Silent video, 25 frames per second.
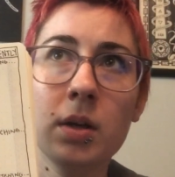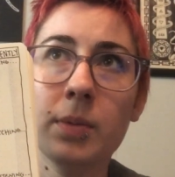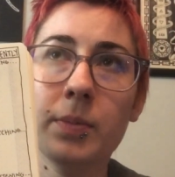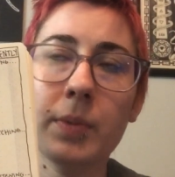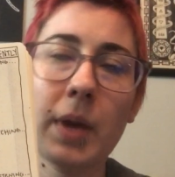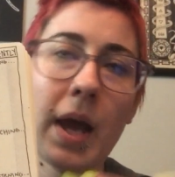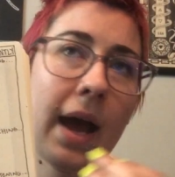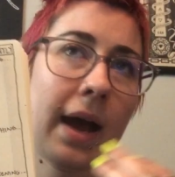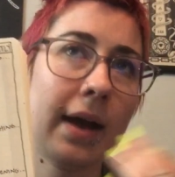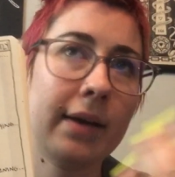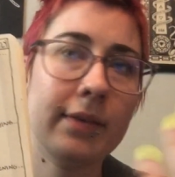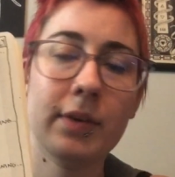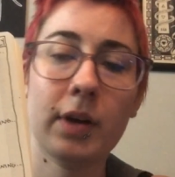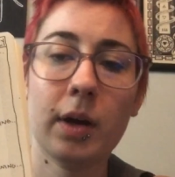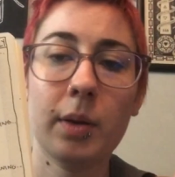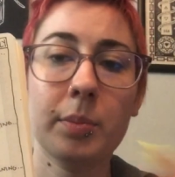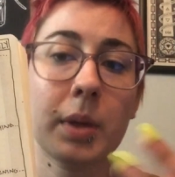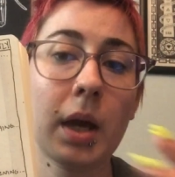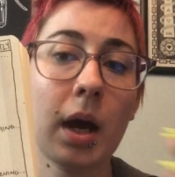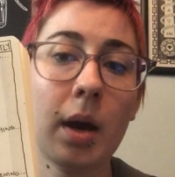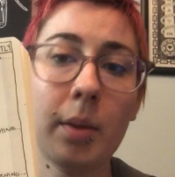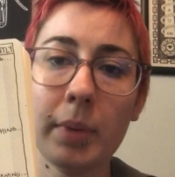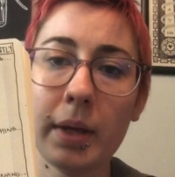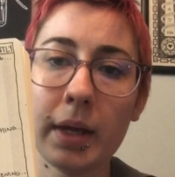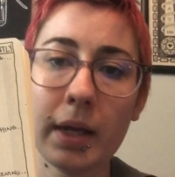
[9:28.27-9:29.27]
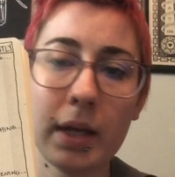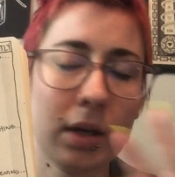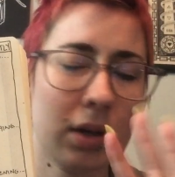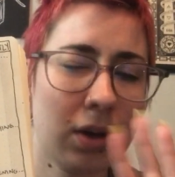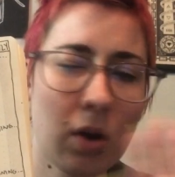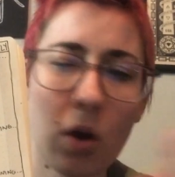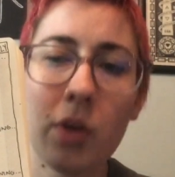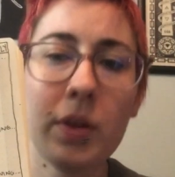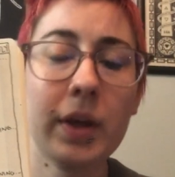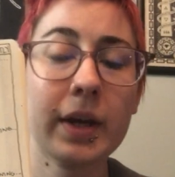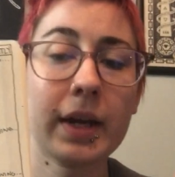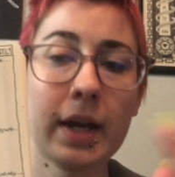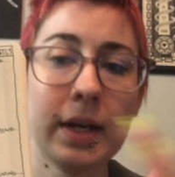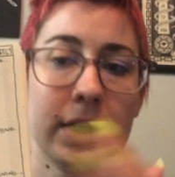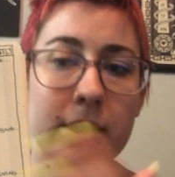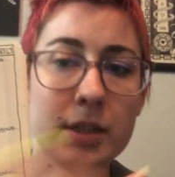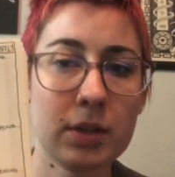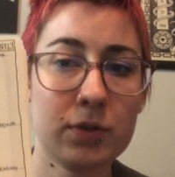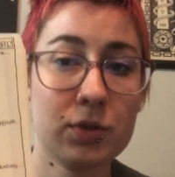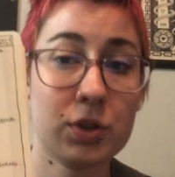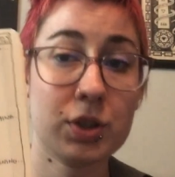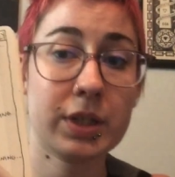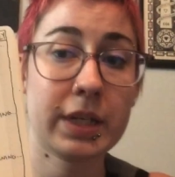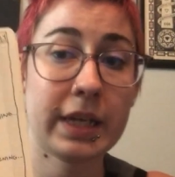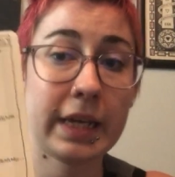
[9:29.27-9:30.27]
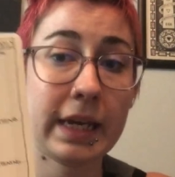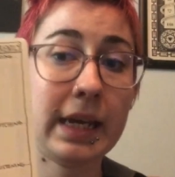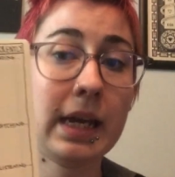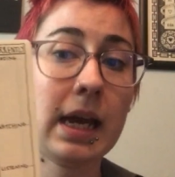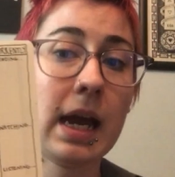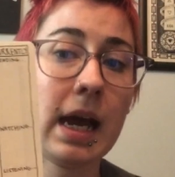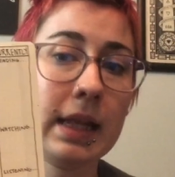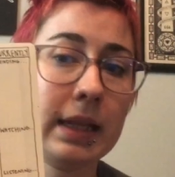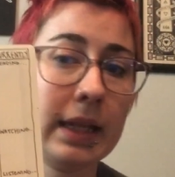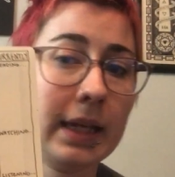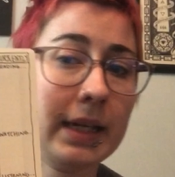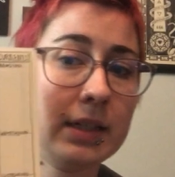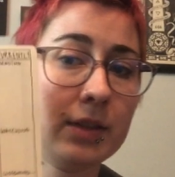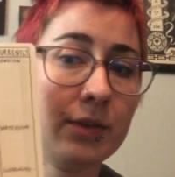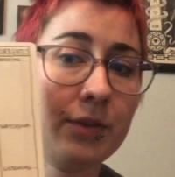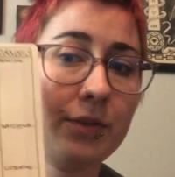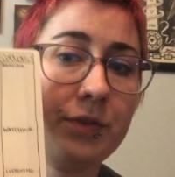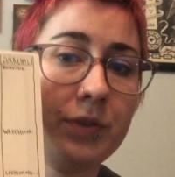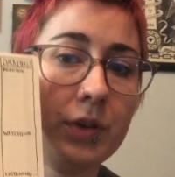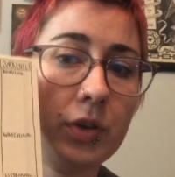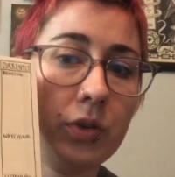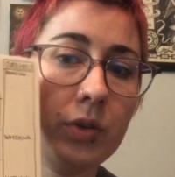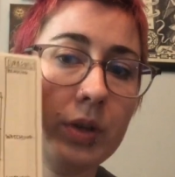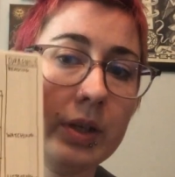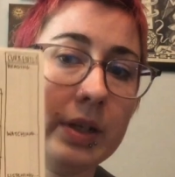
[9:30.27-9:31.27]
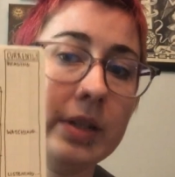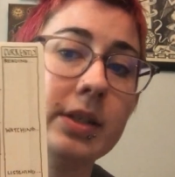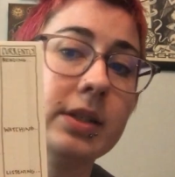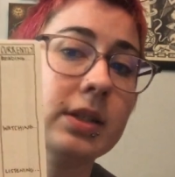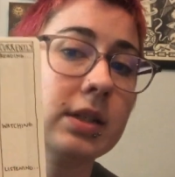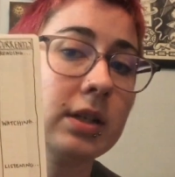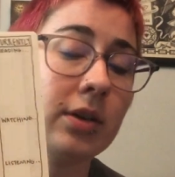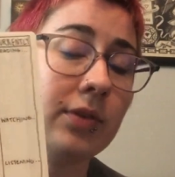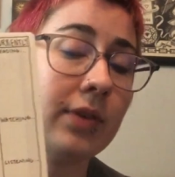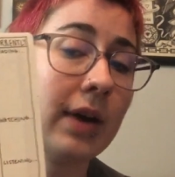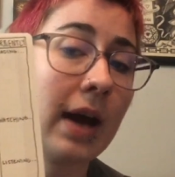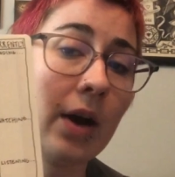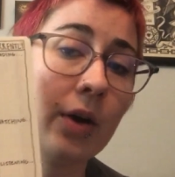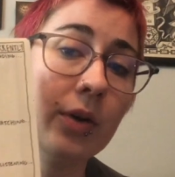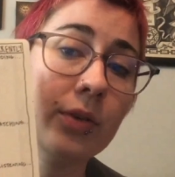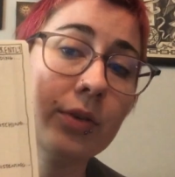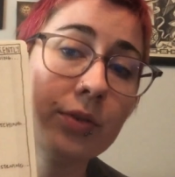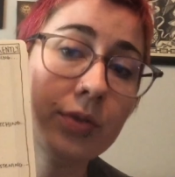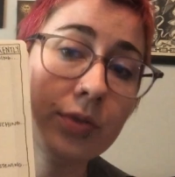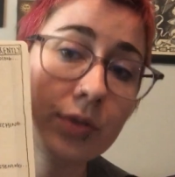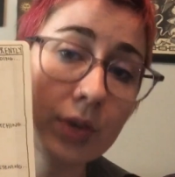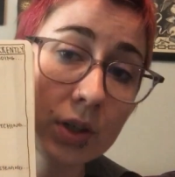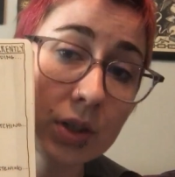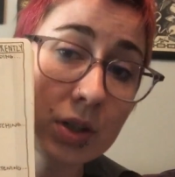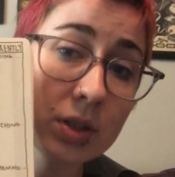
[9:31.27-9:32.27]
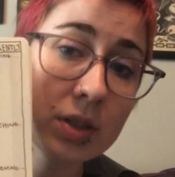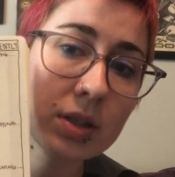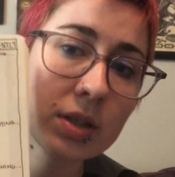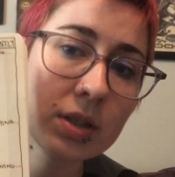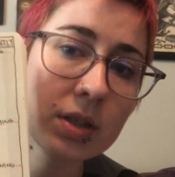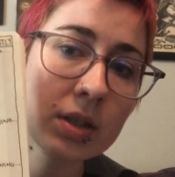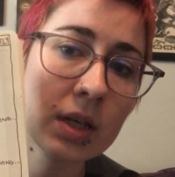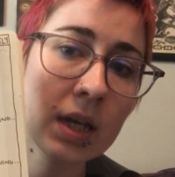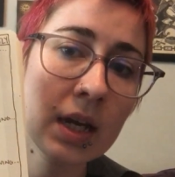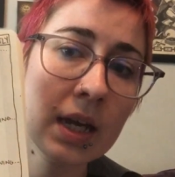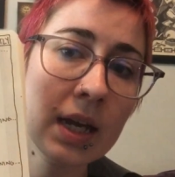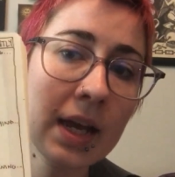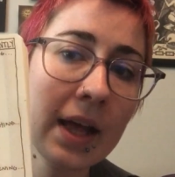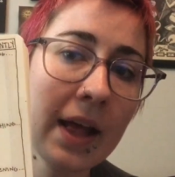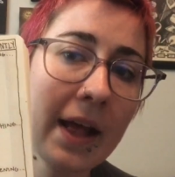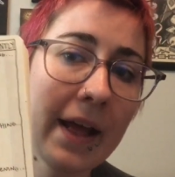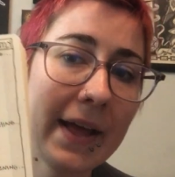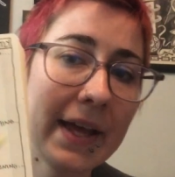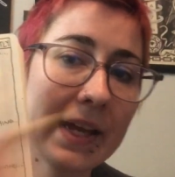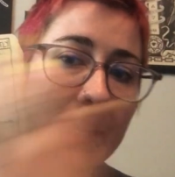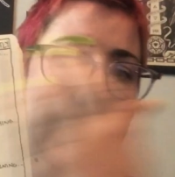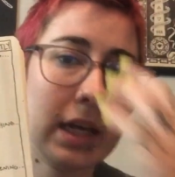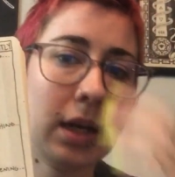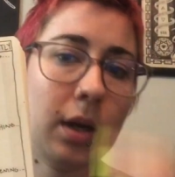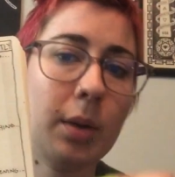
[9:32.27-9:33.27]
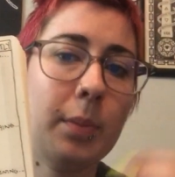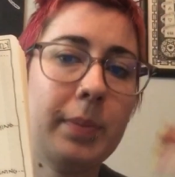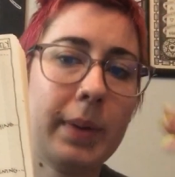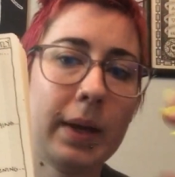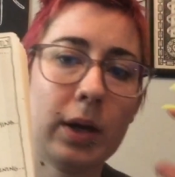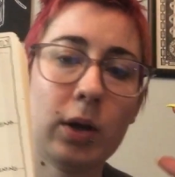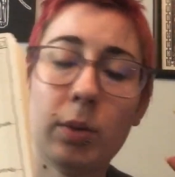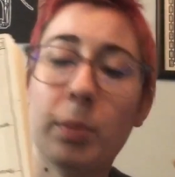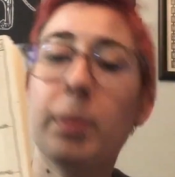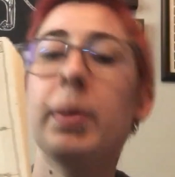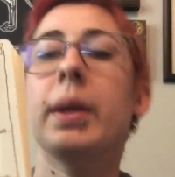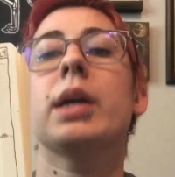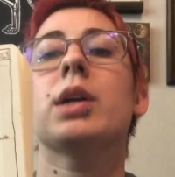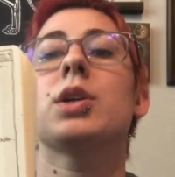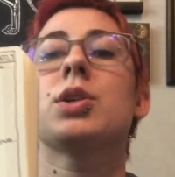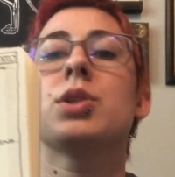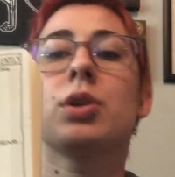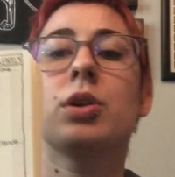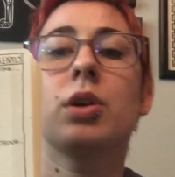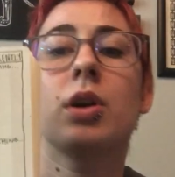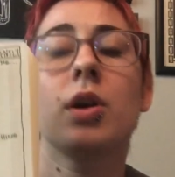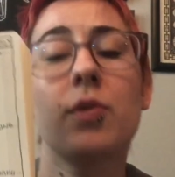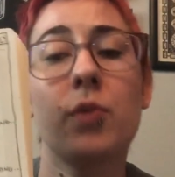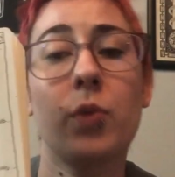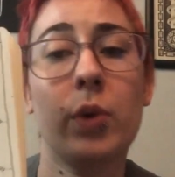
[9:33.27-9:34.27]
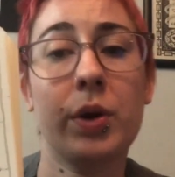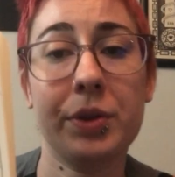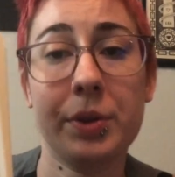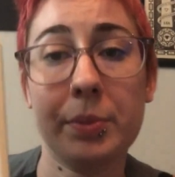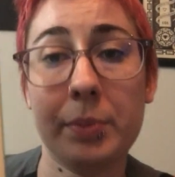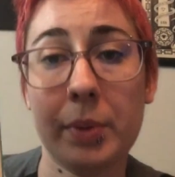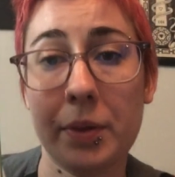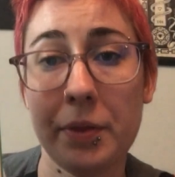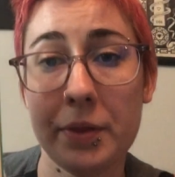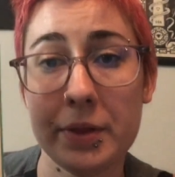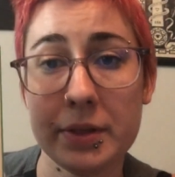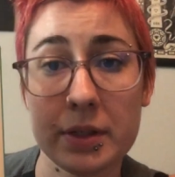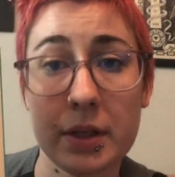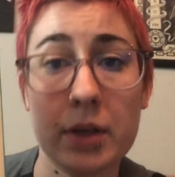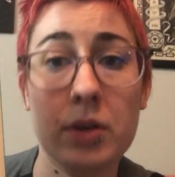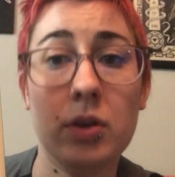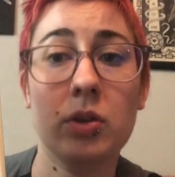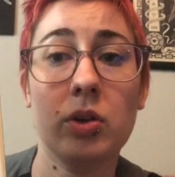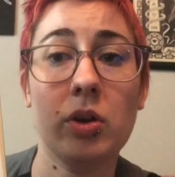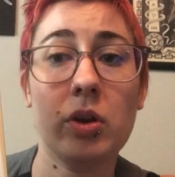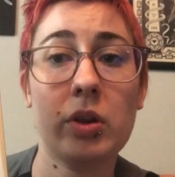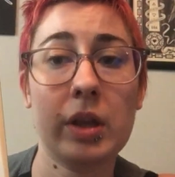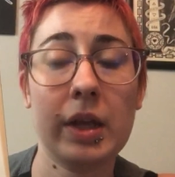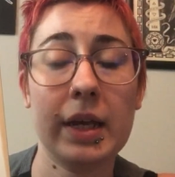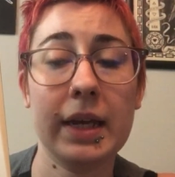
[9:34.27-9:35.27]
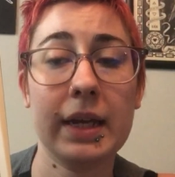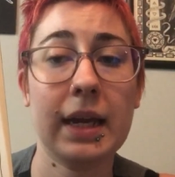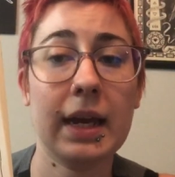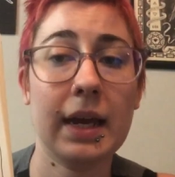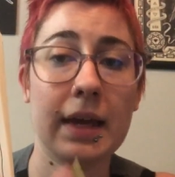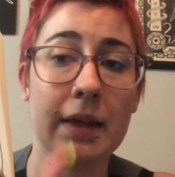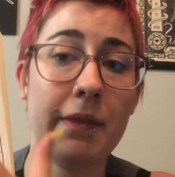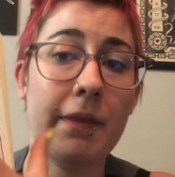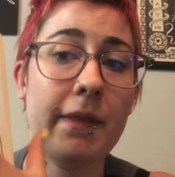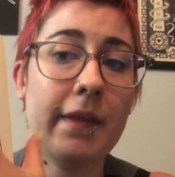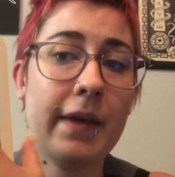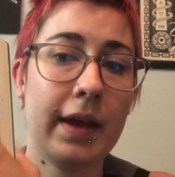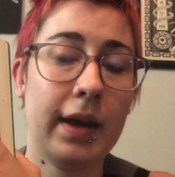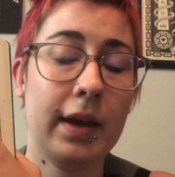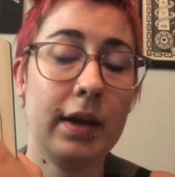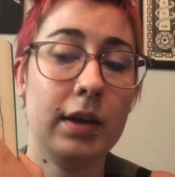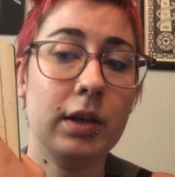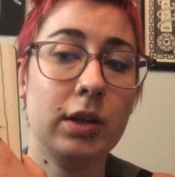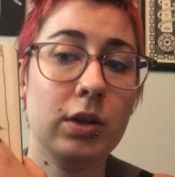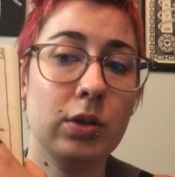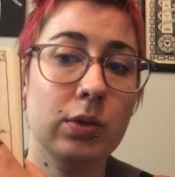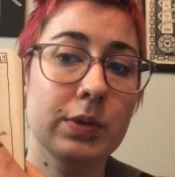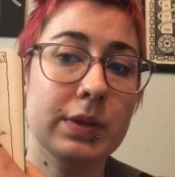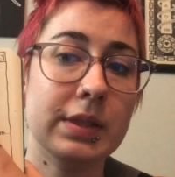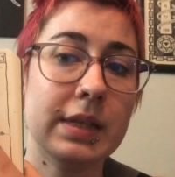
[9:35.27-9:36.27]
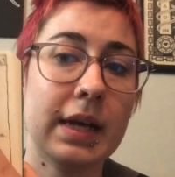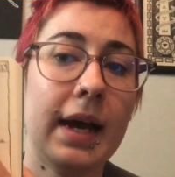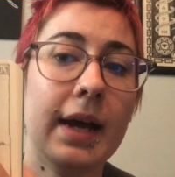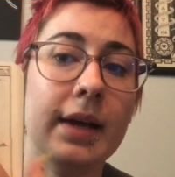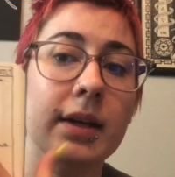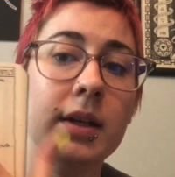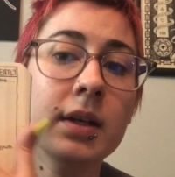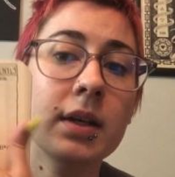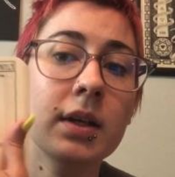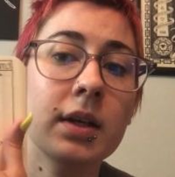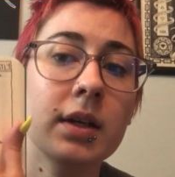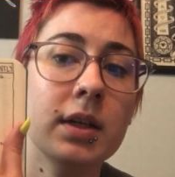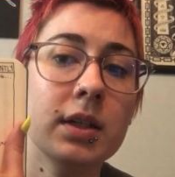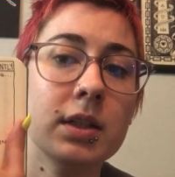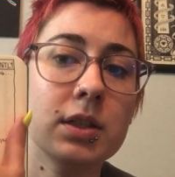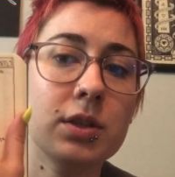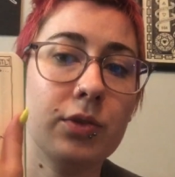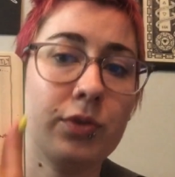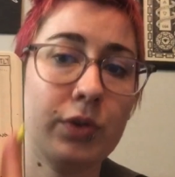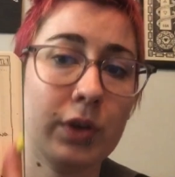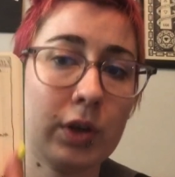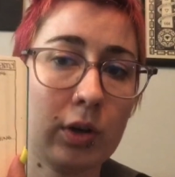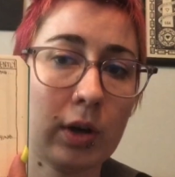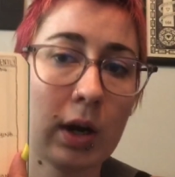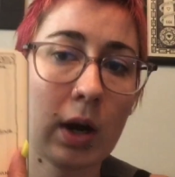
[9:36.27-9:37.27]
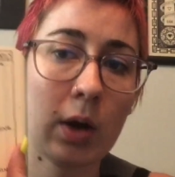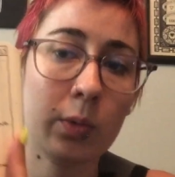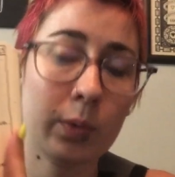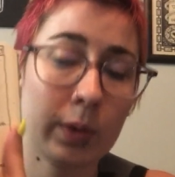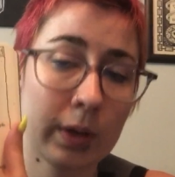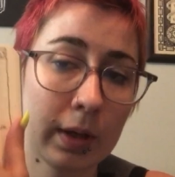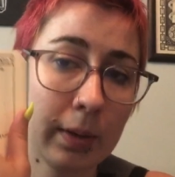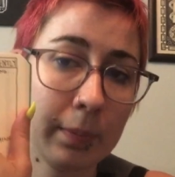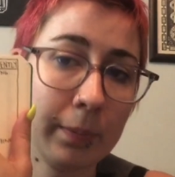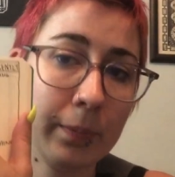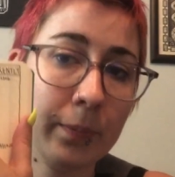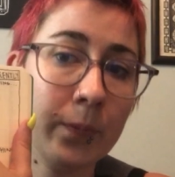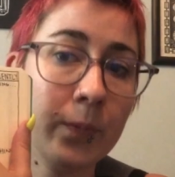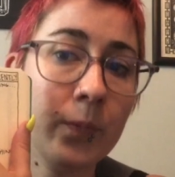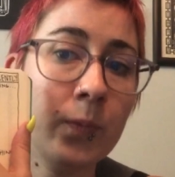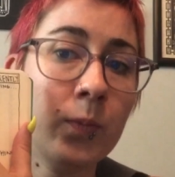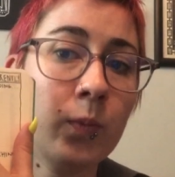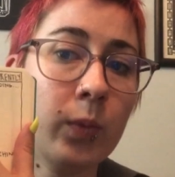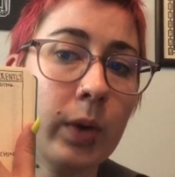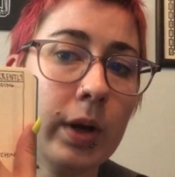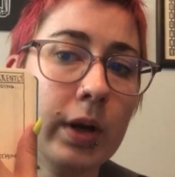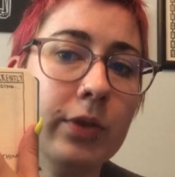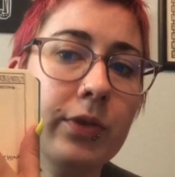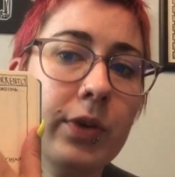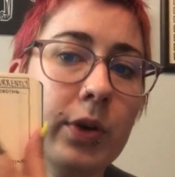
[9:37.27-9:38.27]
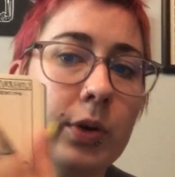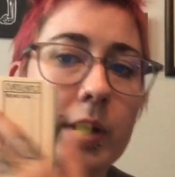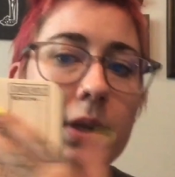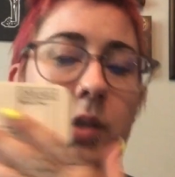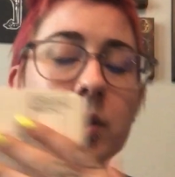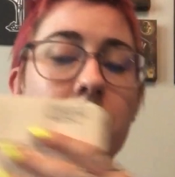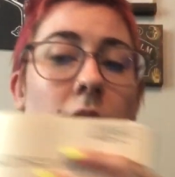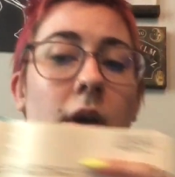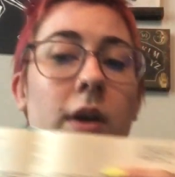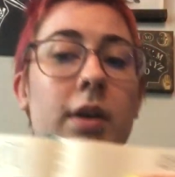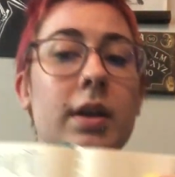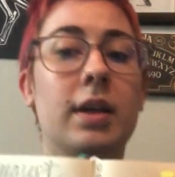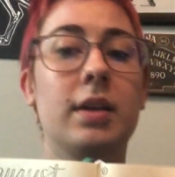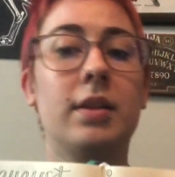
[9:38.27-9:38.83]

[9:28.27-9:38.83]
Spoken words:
have upcoming and all that kind of stuff. Just I like to fill this stuff out first, get a better picture of what the month is going to look like, and then use that to figure out what I'm want to focus on.